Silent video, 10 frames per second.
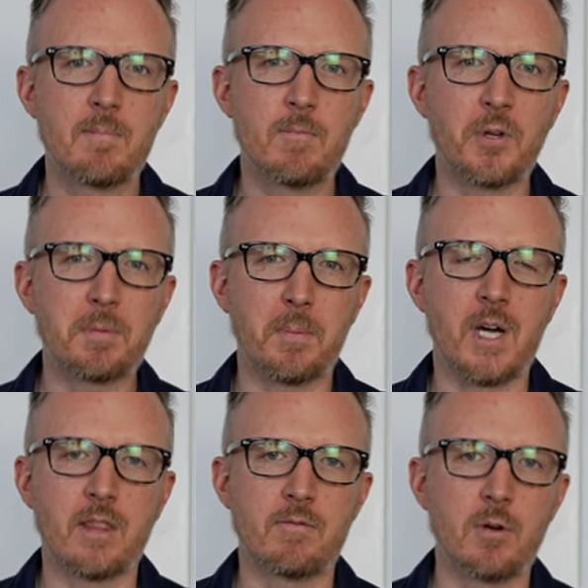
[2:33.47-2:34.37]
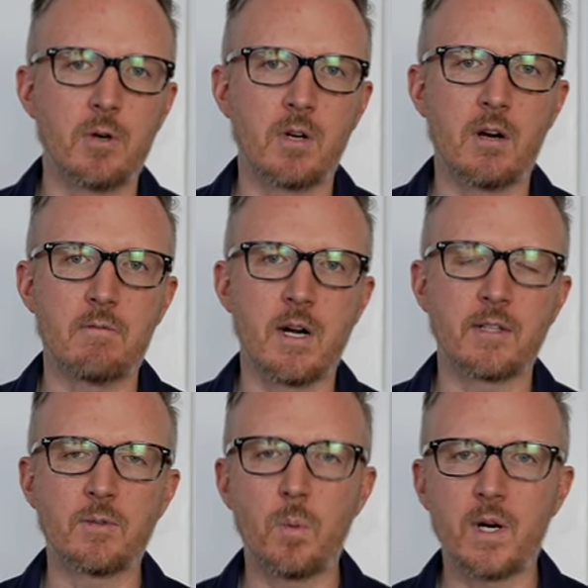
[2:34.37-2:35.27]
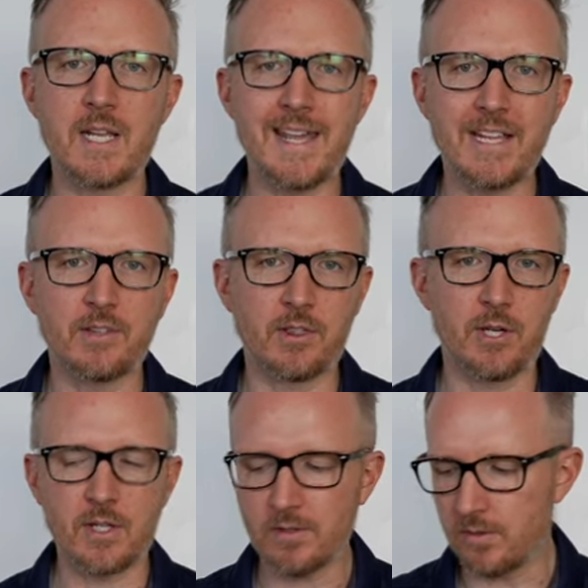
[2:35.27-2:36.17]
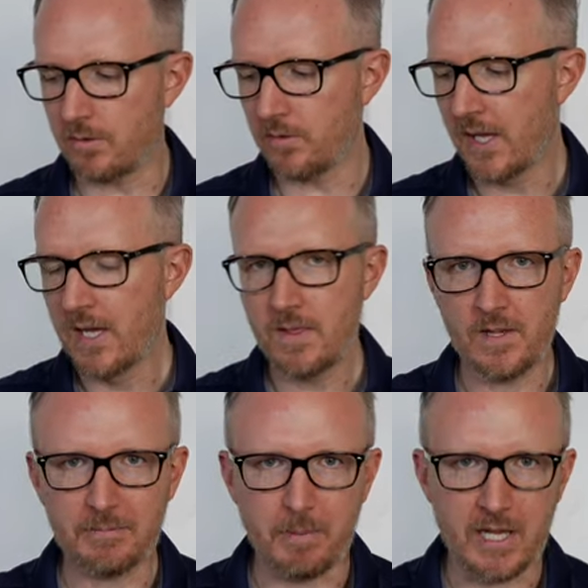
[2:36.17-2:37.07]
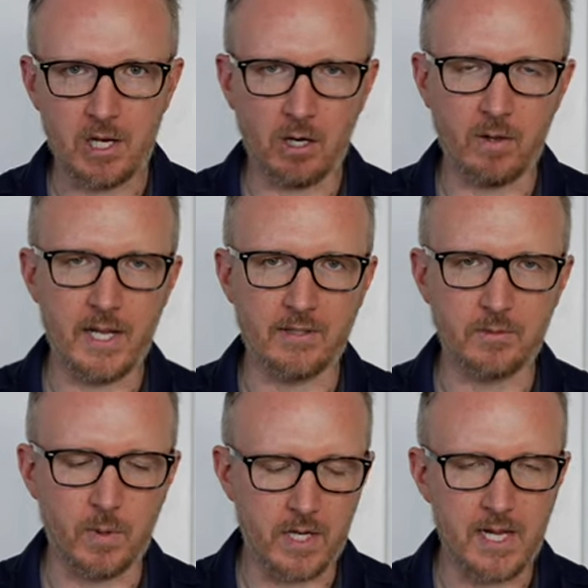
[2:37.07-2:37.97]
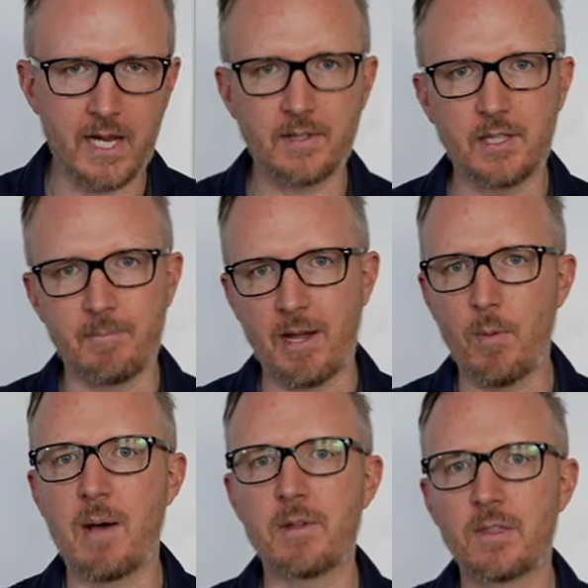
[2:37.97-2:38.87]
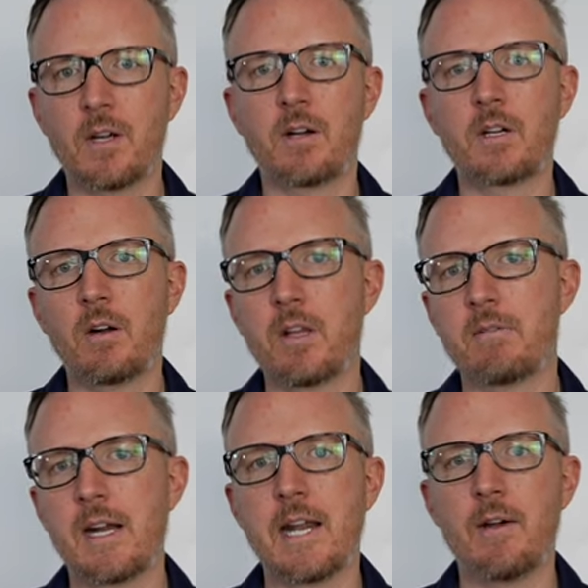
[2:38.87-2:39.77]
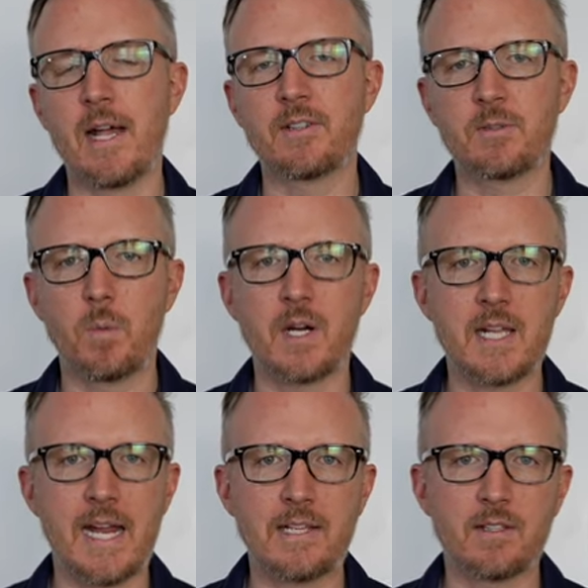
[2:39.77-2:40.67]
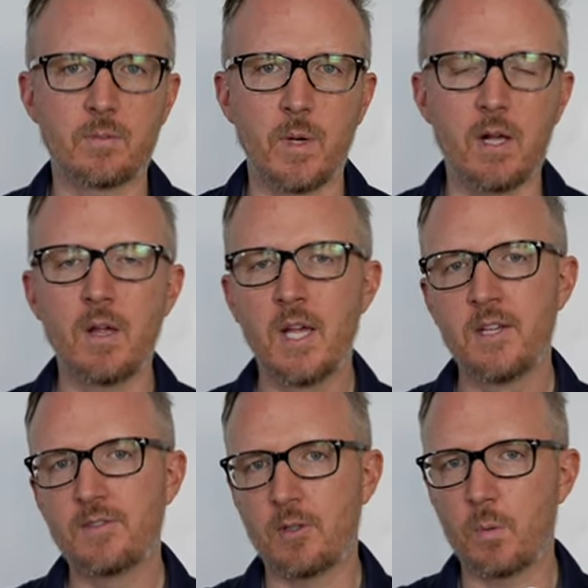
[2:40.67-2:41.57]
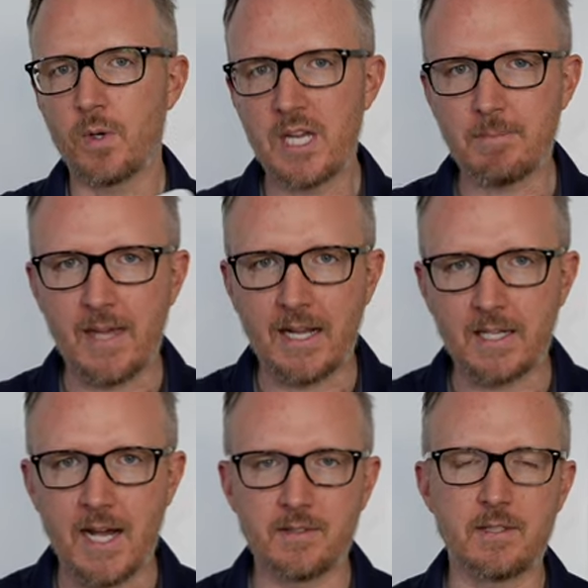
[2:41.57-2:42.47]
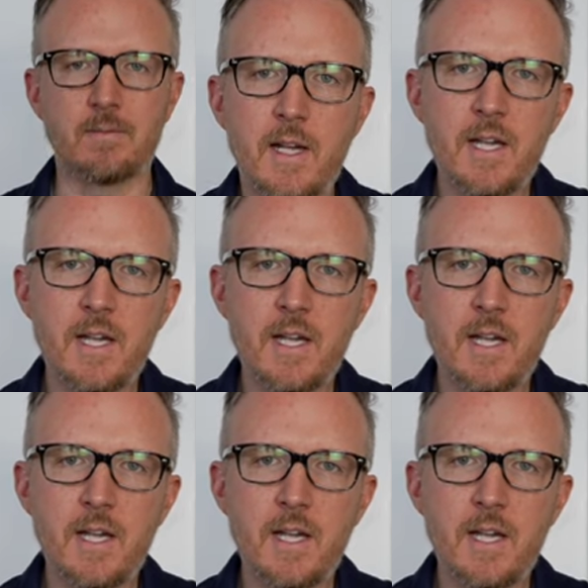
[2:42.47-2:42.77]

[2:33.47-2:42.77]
Most people on the road are running 28s to 32s. This bike currently has 28s and my Wabi Thunder currently right now has 28s as well. So we'll keep that constant.